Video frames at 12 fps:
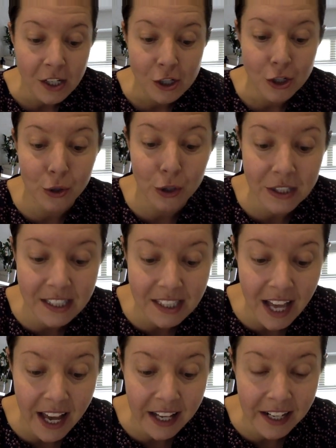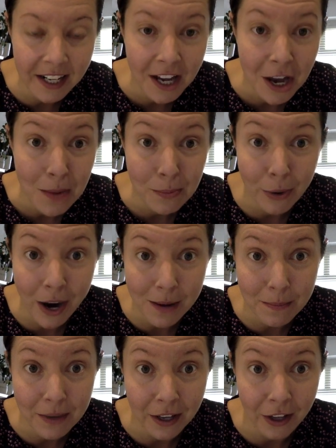to her son,
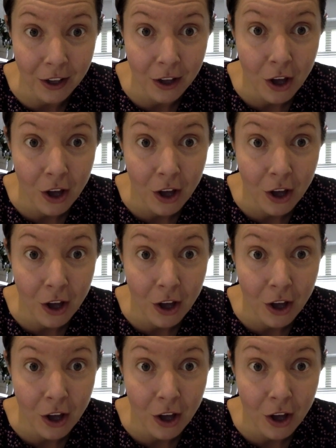Brightbill,